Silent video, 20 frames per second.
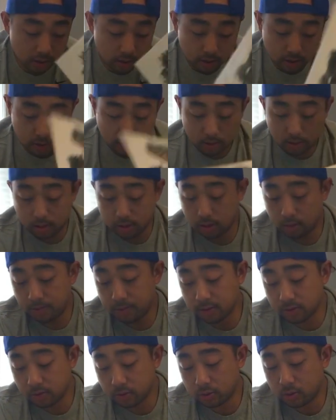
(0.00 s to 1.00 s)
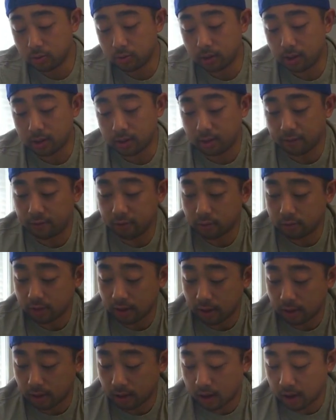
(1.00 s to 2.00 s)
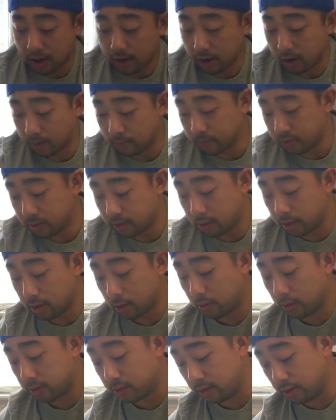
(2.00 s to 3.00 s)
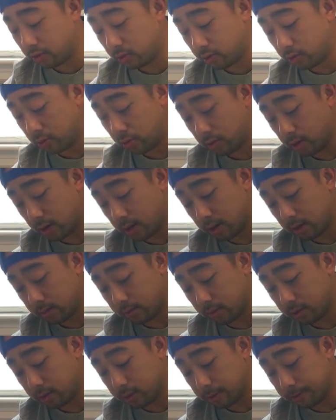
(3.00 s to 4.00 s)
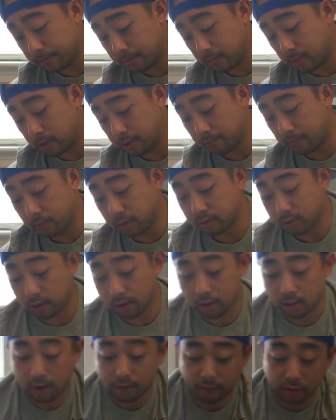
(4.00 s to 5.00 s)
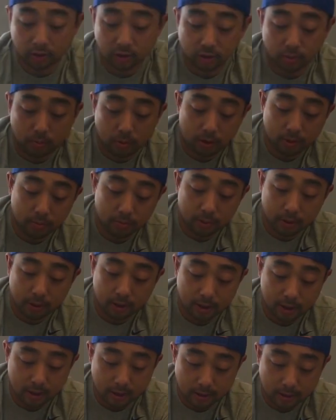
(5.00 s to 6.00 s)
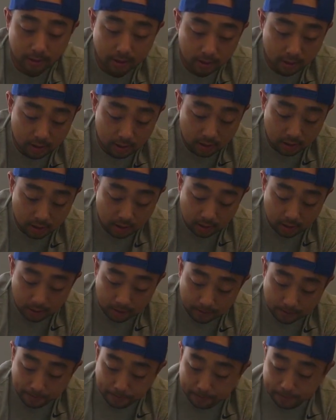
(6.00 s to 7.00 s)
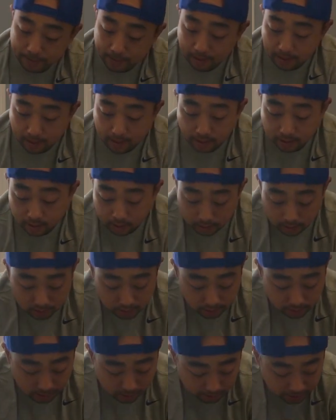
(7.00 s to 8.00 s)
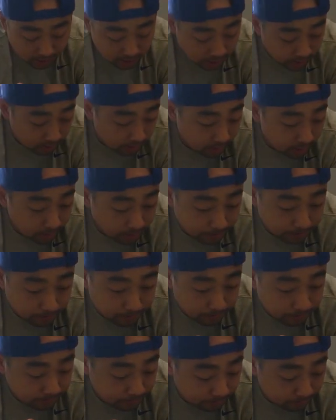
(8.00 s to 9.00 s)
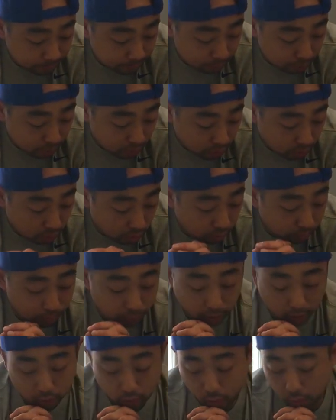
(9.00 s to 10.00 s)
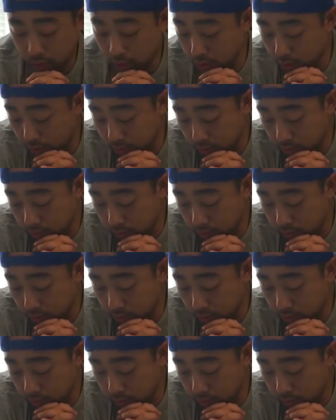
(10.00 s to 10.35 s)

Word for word: Uh, but it's cool. Yeah, it definitely looks like a lot of items uh, with these two items. Looks like a lot for this month, but yeah, I liked it. It's not bad. Pretty cool. Pretty cool.